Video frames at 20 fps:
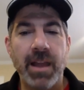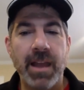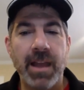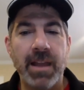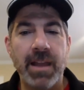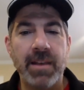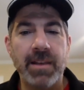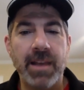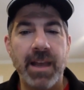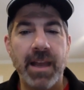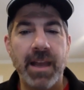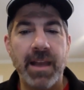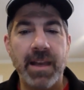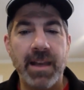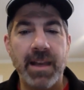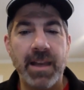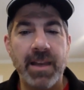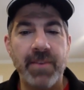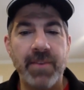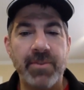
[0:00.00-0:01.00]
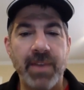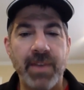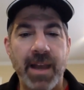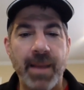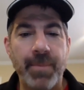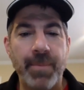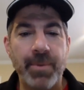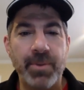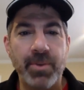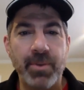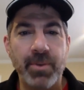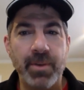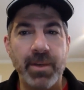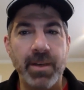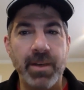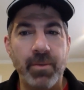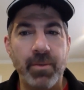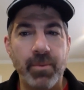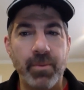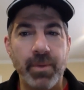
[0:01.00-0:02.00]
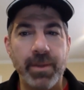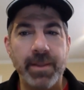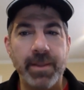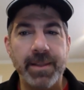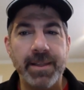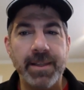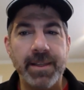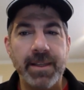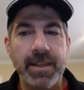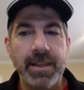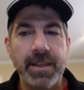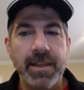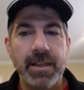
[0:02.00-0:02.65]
and it gives opportunity to really